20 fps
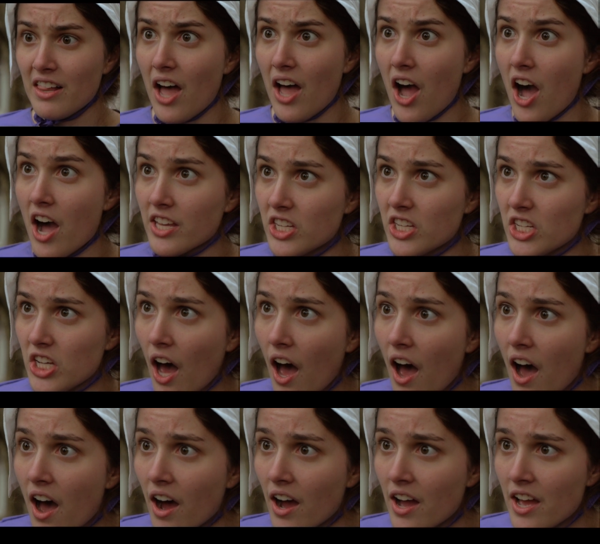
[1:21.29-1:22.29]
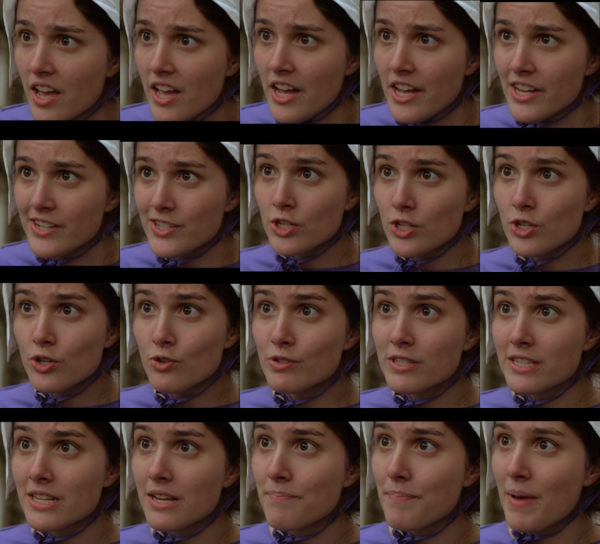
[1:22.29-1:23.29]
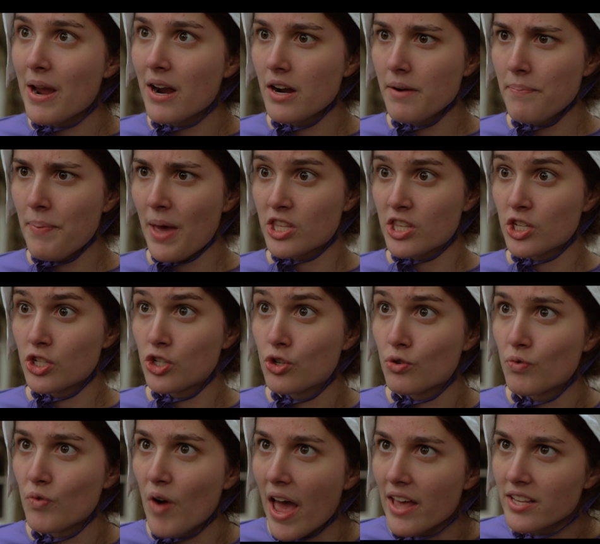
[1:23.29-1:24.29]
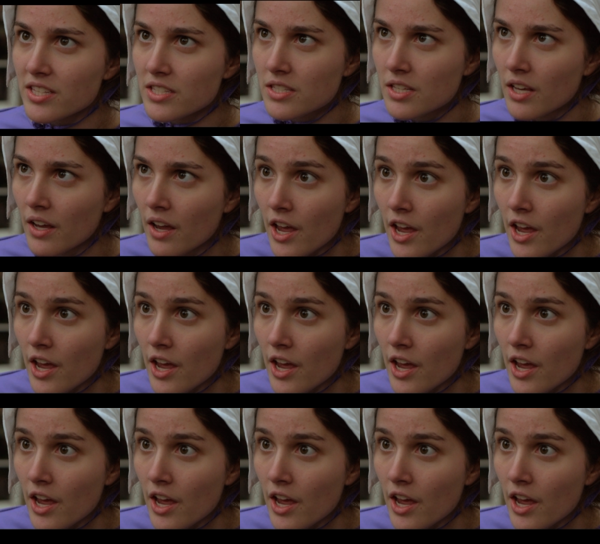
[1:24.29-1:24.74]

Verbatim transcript: Akia, did you see Mary Beth's dress?